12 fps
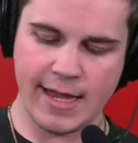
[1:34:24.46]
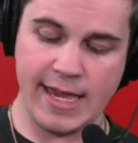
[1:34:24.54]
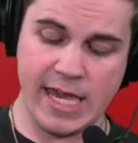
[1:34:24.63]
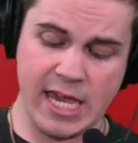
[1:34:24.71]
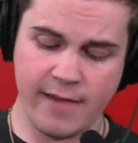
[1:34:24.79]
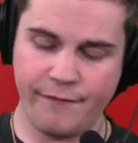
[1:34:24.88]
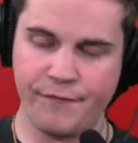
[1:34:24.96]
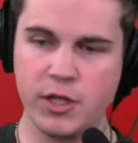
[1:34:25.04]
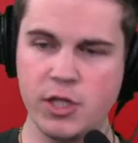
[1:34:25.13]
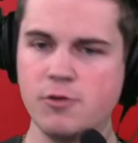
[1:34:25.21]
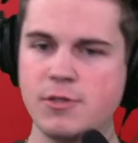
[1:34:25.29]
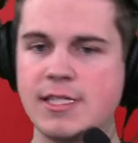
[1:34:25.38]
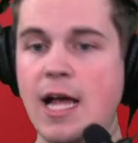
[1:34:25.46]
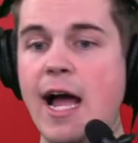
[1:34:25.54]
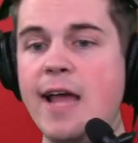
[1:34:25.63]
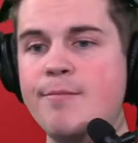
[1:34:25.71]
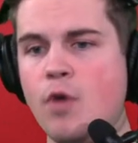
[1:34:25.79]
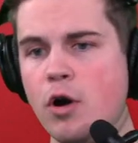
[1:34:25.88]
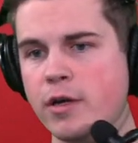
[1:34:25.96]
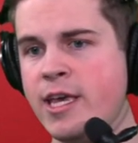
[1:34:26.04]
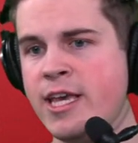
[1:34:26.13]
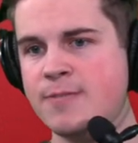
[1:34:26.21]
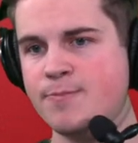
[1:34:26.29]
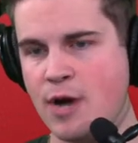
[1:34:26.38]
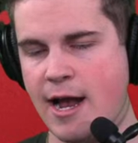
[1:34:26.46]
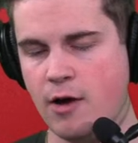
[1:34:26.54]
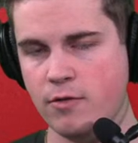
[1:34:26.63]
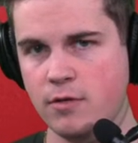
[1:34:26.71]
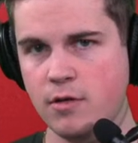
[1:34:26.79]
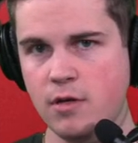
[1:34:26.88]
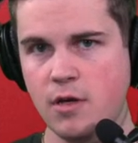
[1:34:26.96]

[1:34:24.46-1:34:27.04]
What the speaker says: If you sign Marquise Brown,